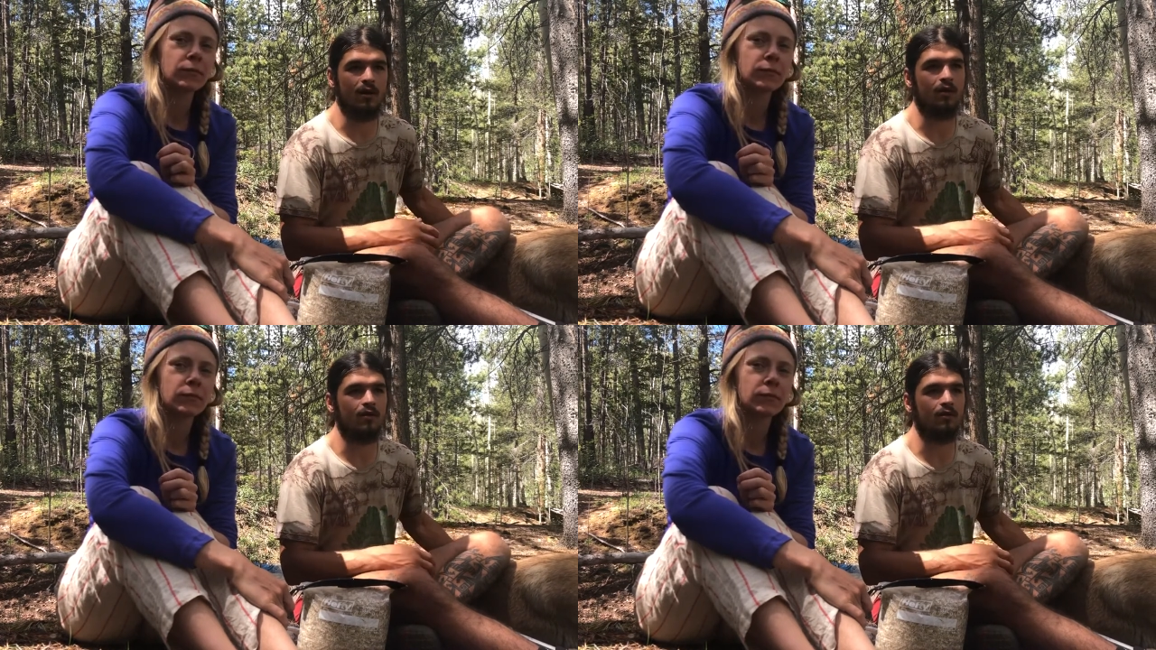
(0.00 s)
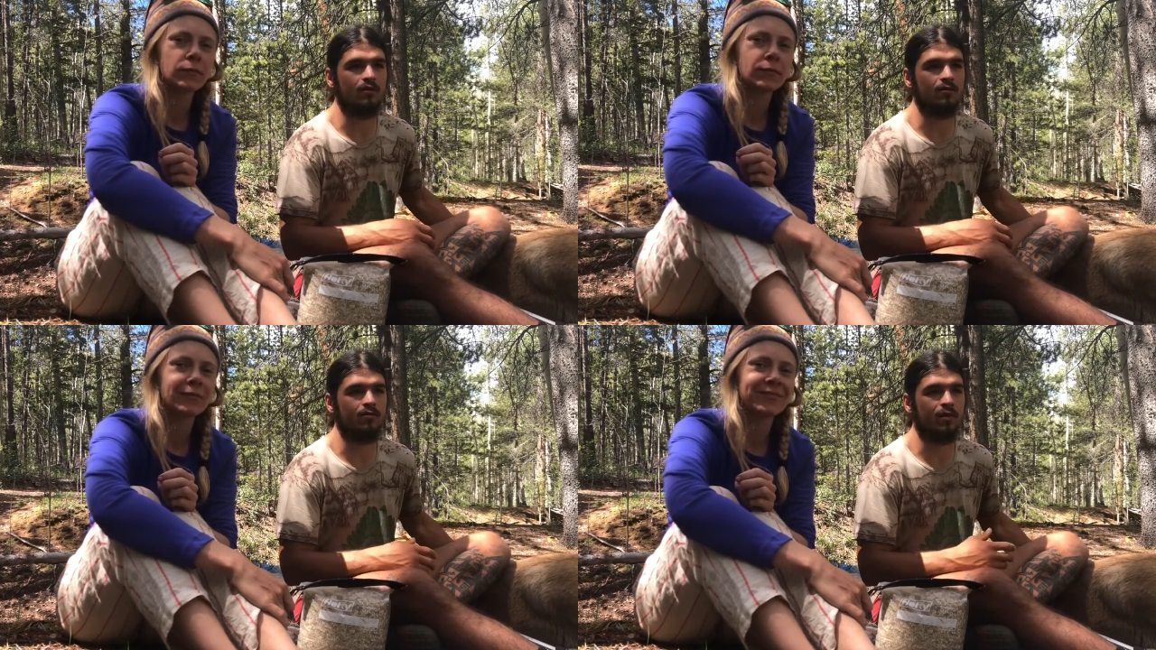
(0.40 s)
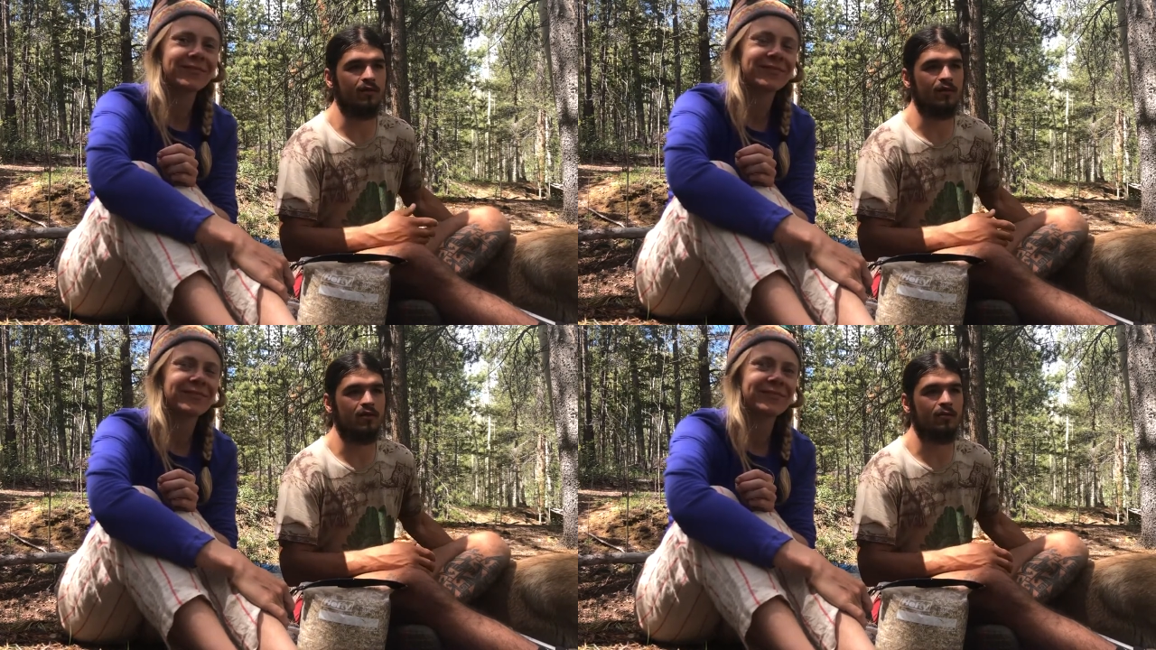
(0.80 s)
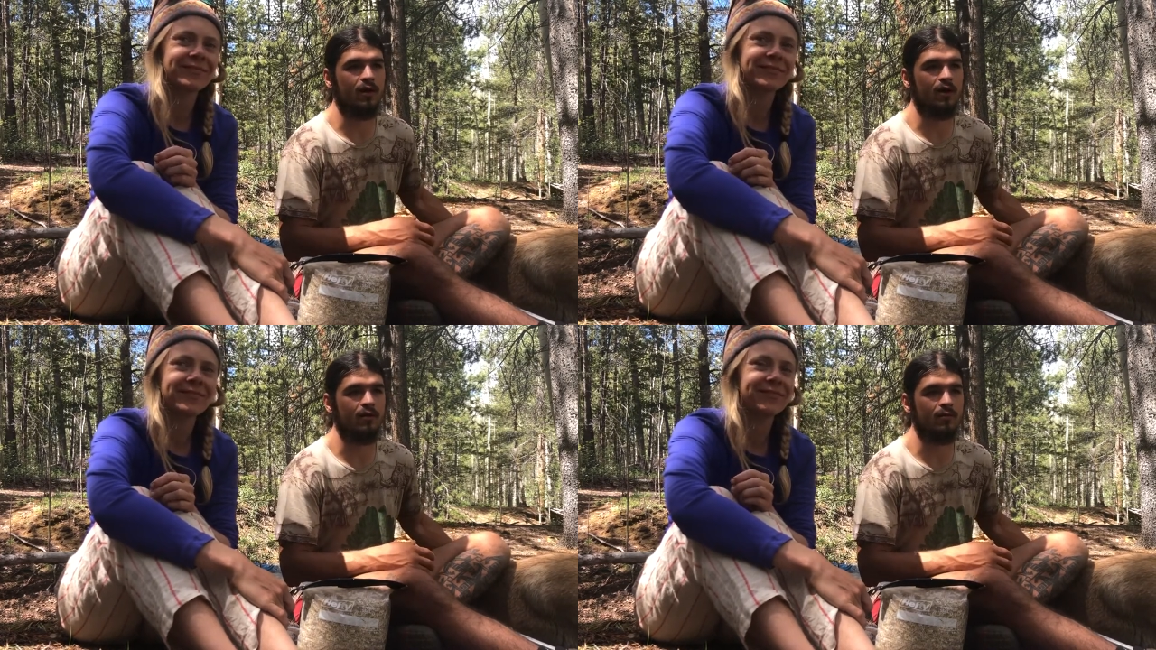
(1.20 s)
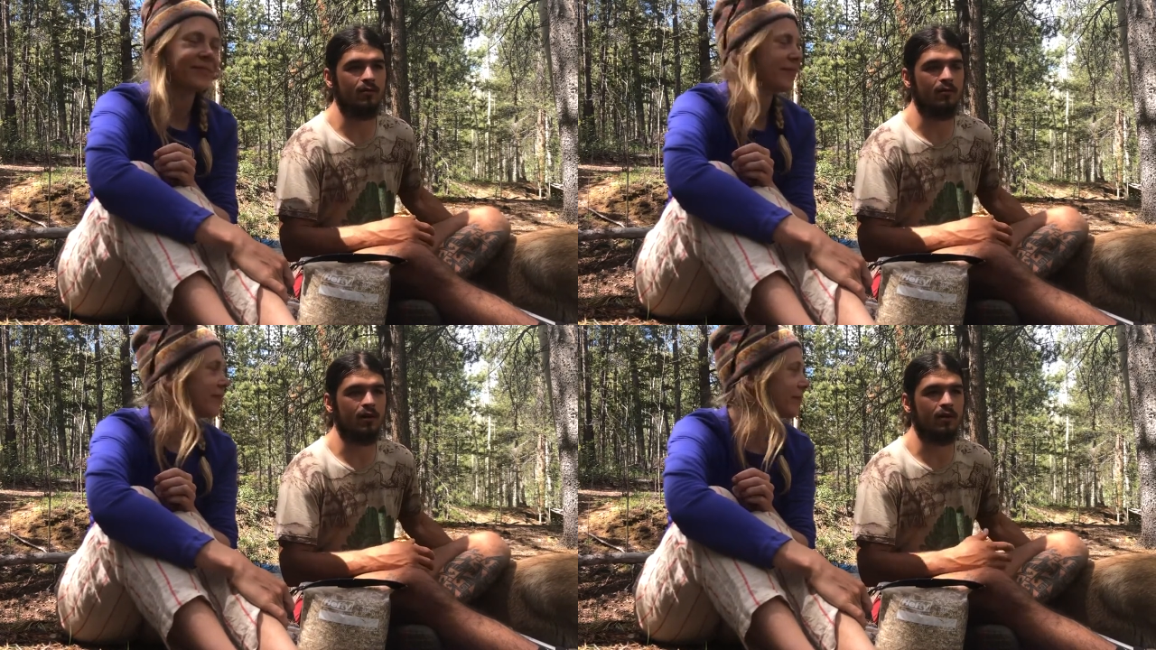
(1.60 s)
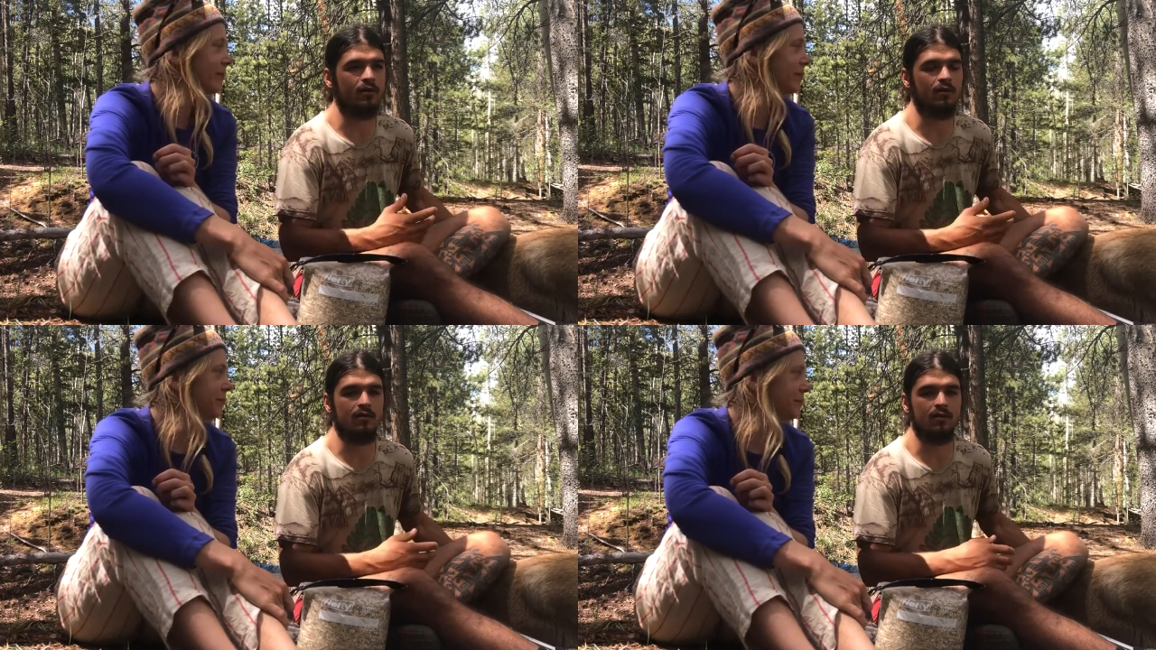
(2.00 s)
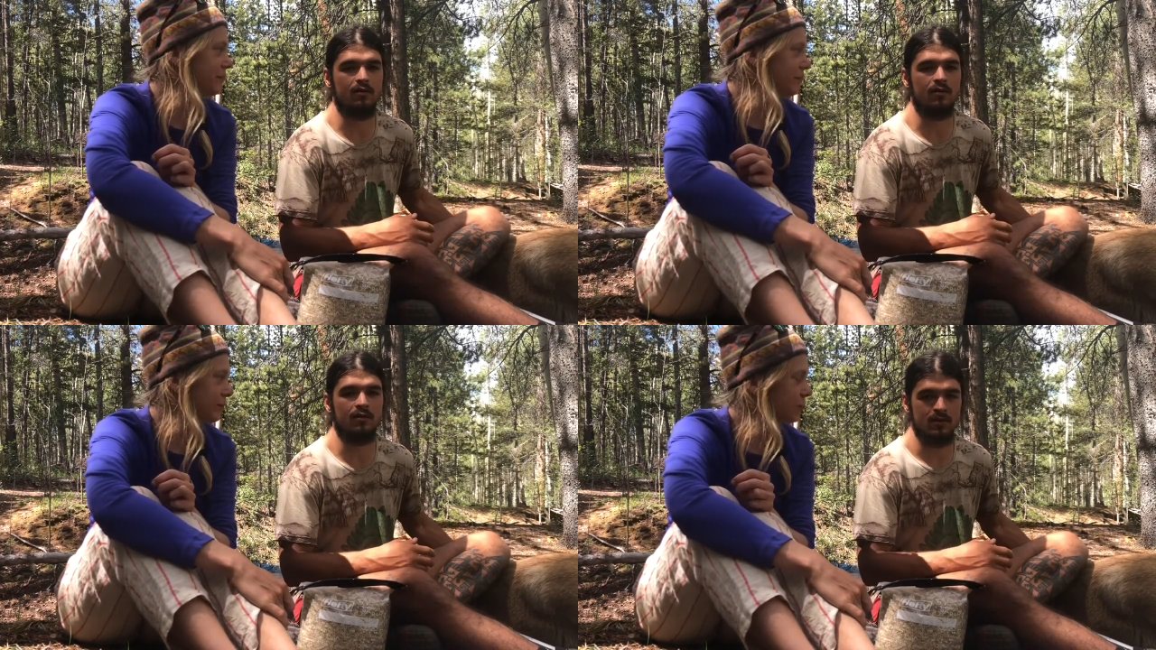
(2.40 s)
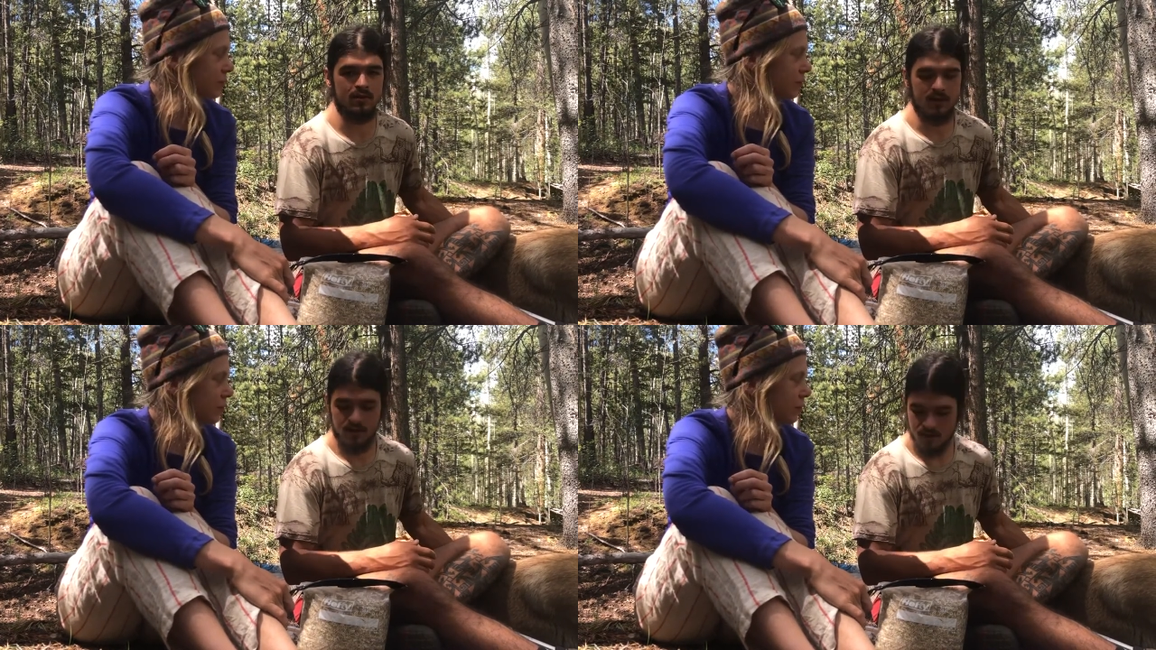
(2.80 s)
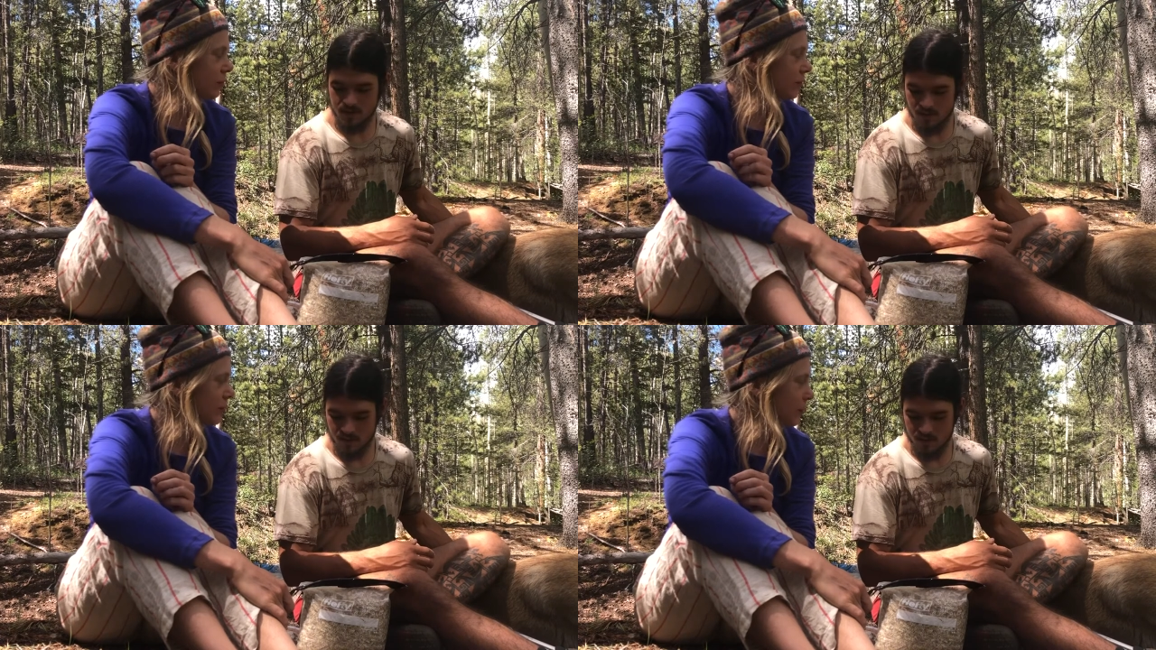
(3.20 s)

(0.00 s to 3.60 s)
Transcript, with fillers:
Speaker 1: ah, oh, these are perfect spots to be planting these seeds.